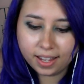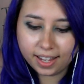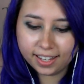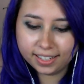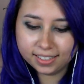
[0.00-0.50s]

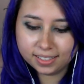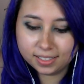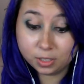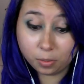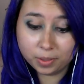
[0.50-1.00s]
And
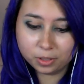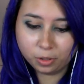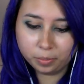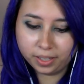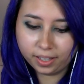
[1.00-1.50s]
someone
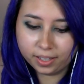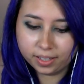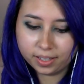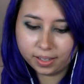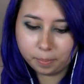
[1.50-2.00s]
told me
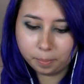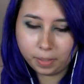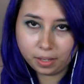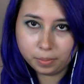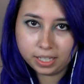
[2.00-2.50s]
like
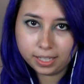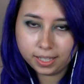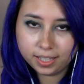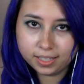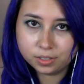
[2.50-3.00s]
maybe
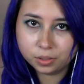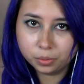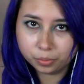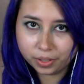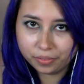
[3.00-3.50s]
he is
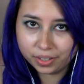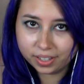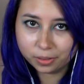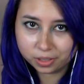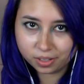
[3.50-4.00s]

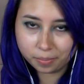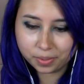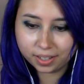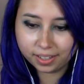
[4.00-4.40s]
grieving or something,